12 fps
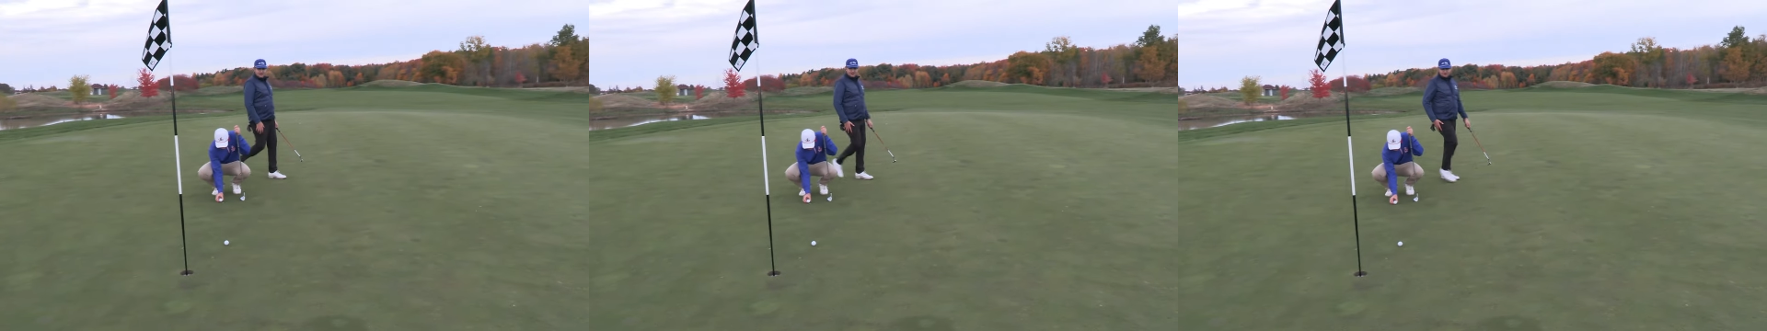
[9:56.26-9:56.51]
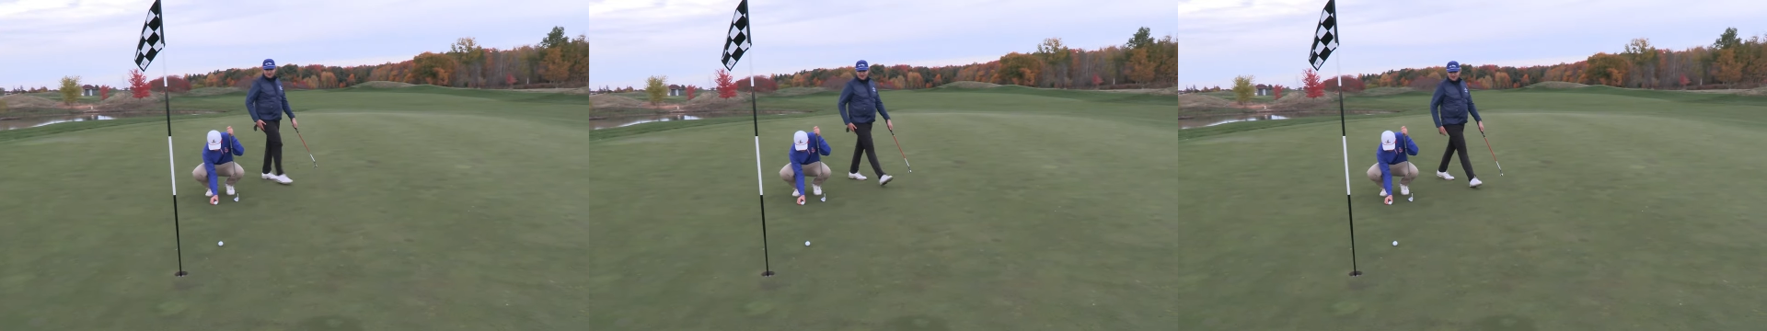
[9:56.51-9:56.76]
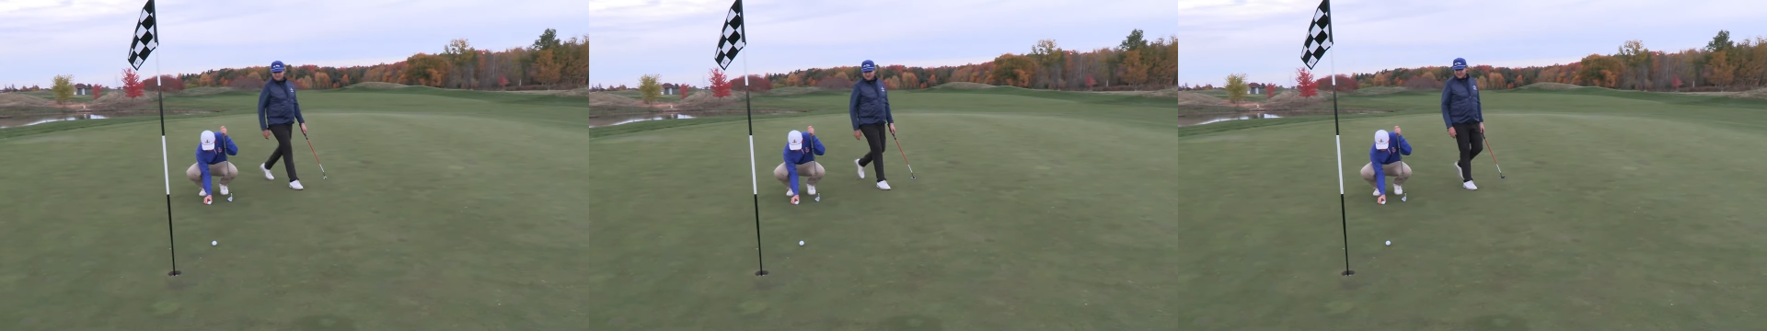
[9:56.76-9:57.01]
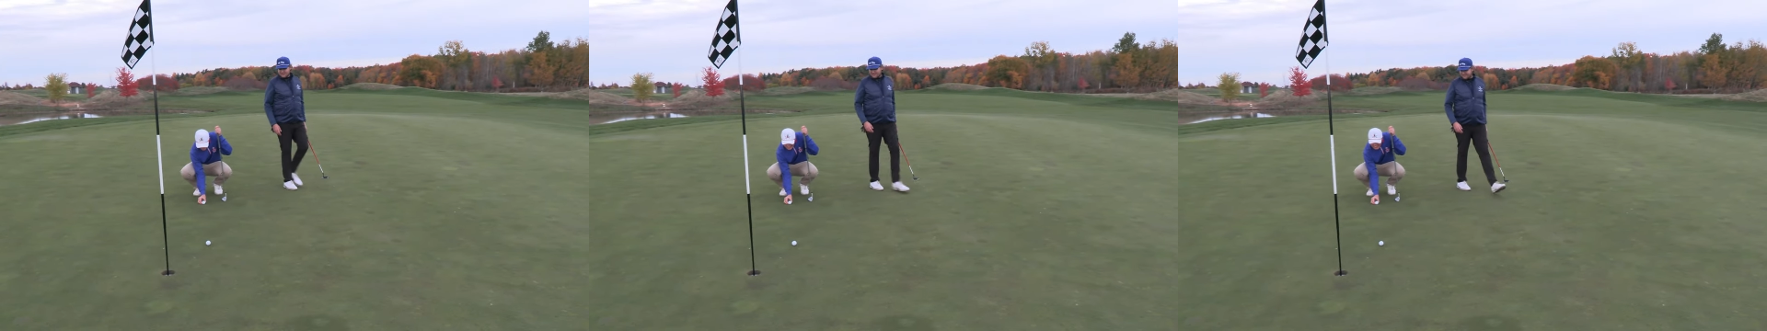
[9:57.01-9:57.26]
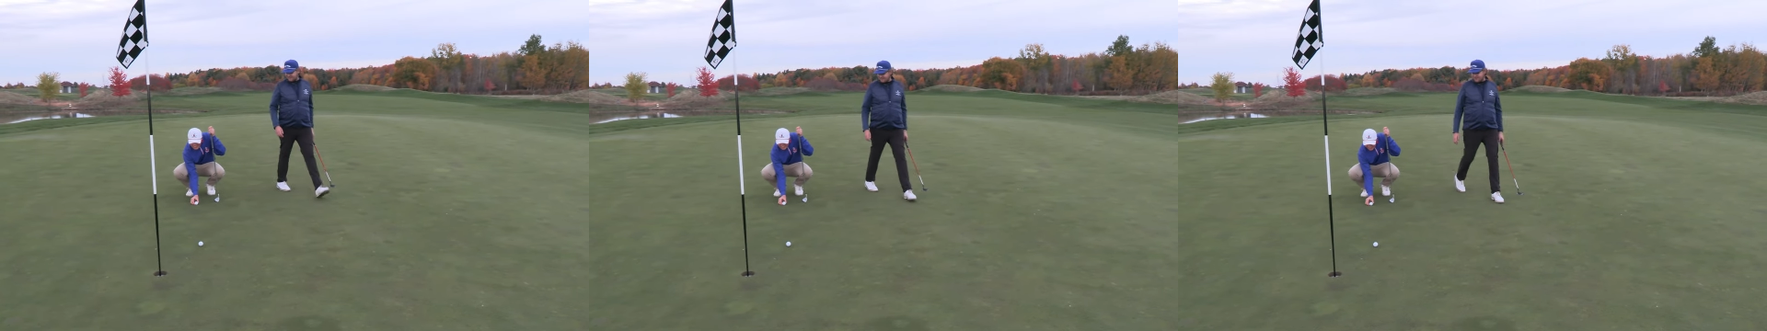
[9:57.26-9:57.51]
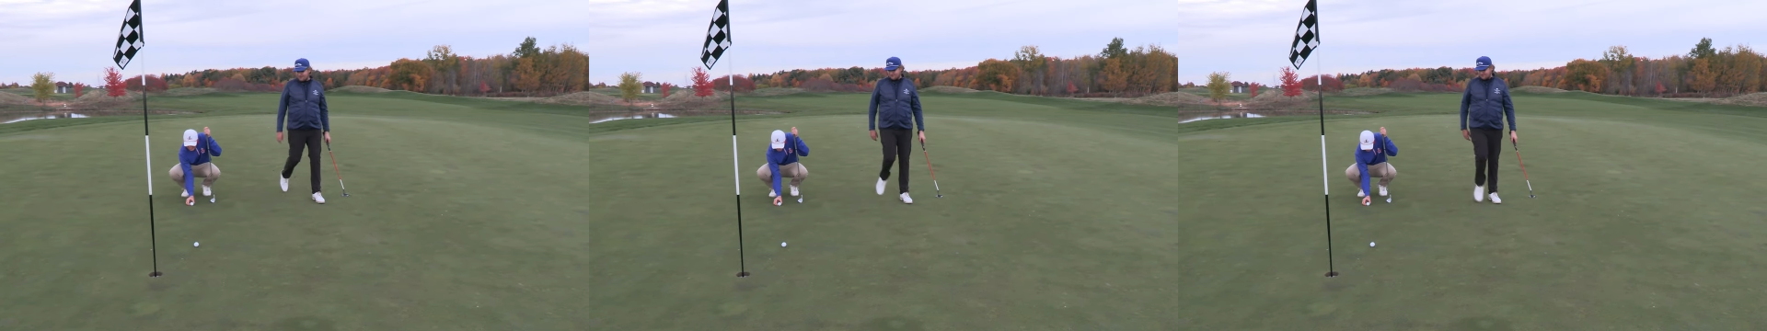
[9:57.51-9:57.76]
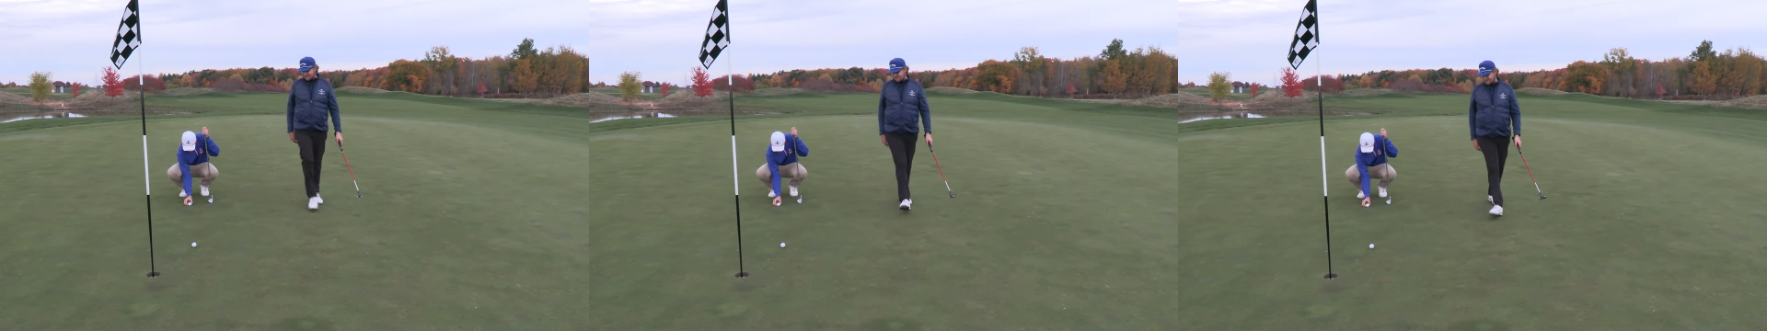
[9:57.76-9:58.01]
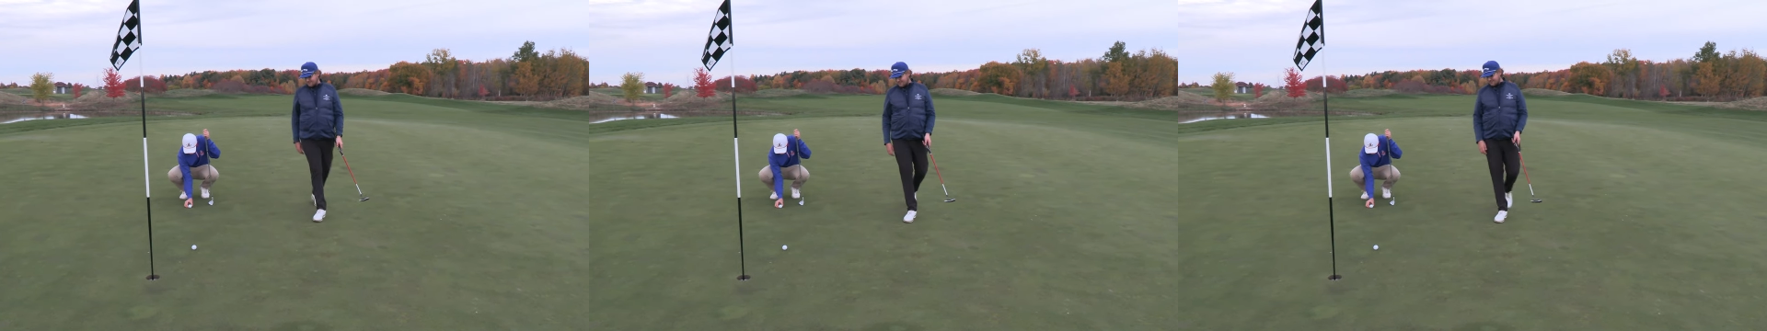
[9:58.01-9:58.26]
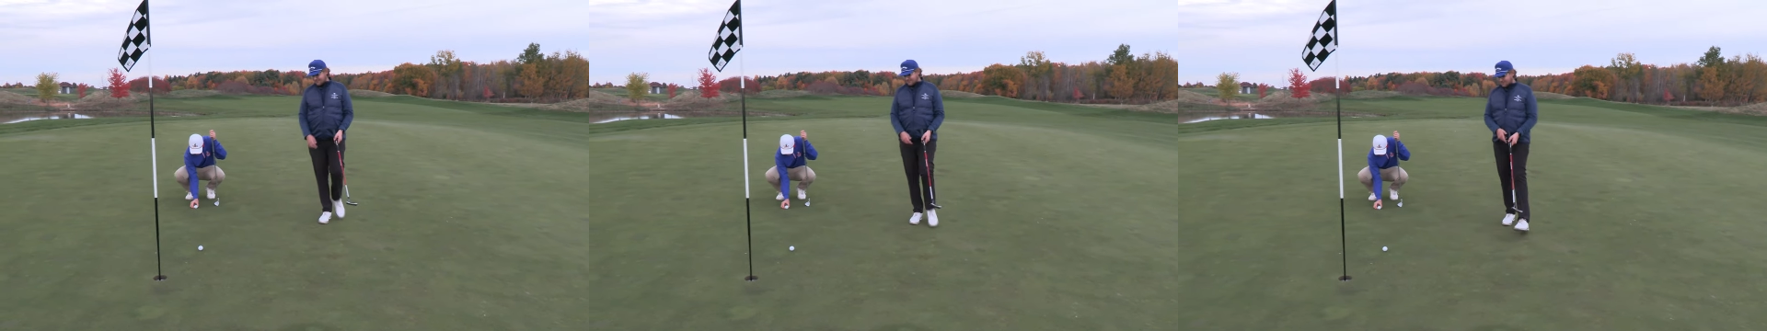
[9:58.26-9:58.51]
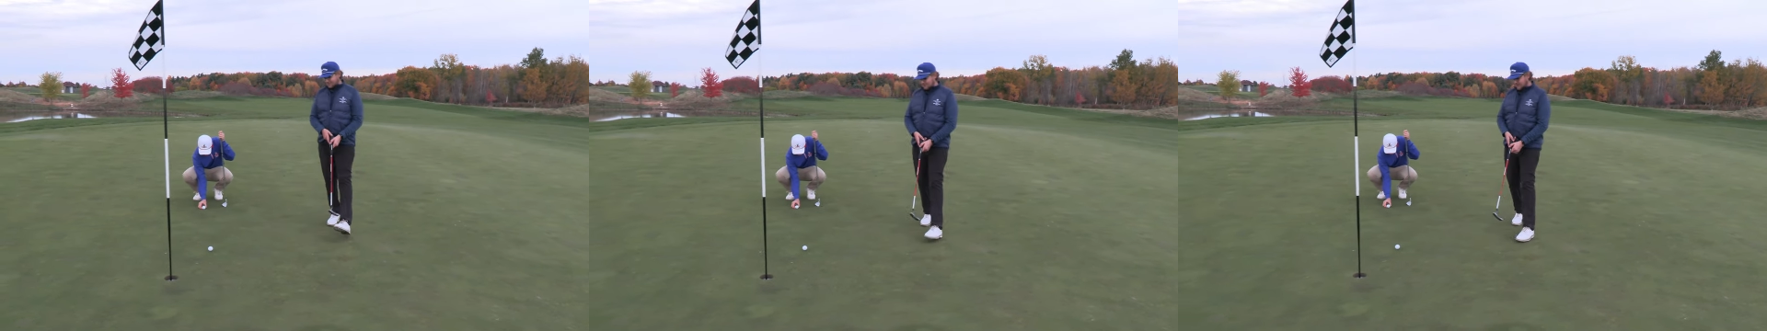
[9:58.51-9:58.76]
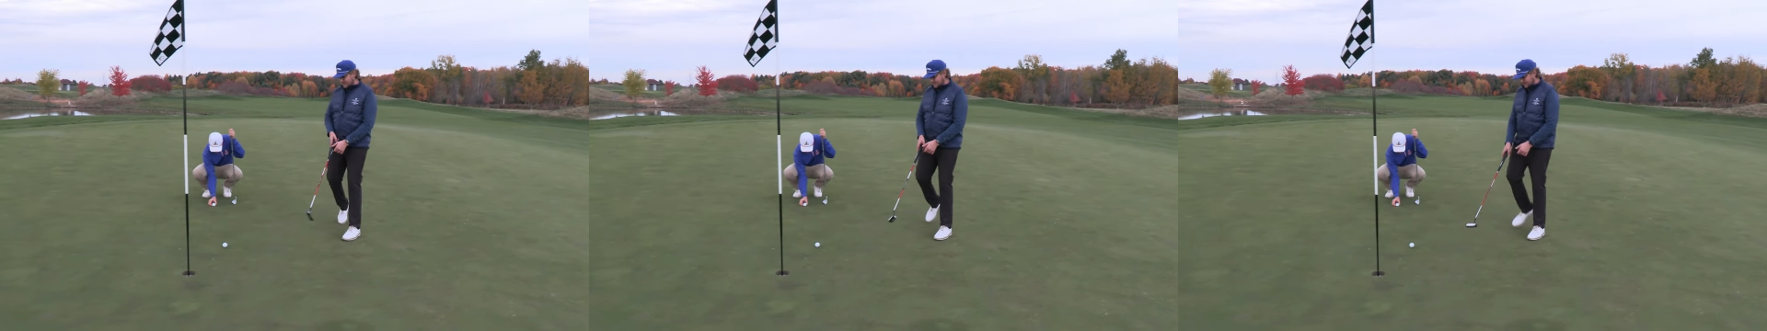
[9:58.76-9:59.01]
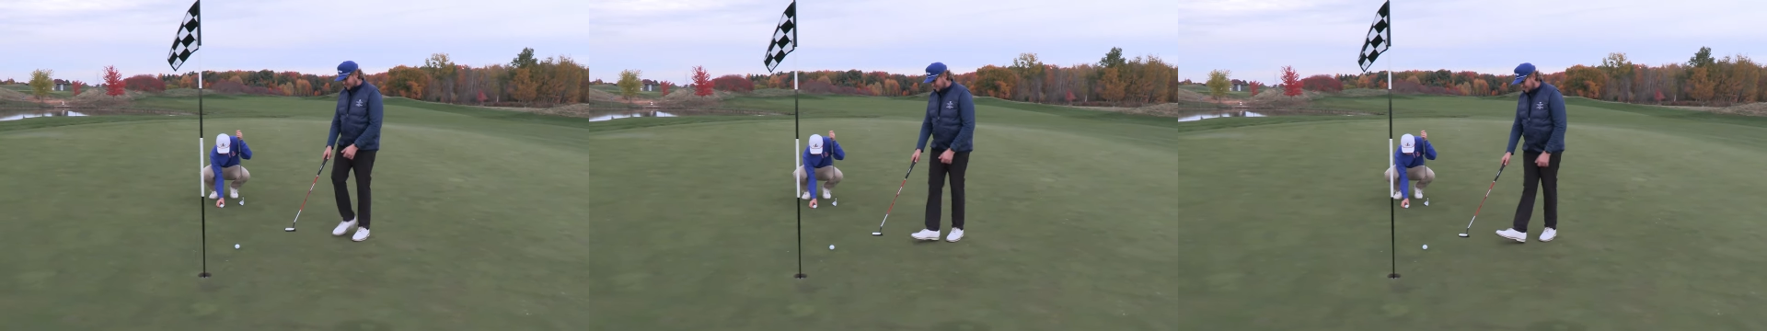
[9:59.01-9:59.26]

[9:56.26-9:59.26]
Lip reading: No face is visible, so there are no lips to read.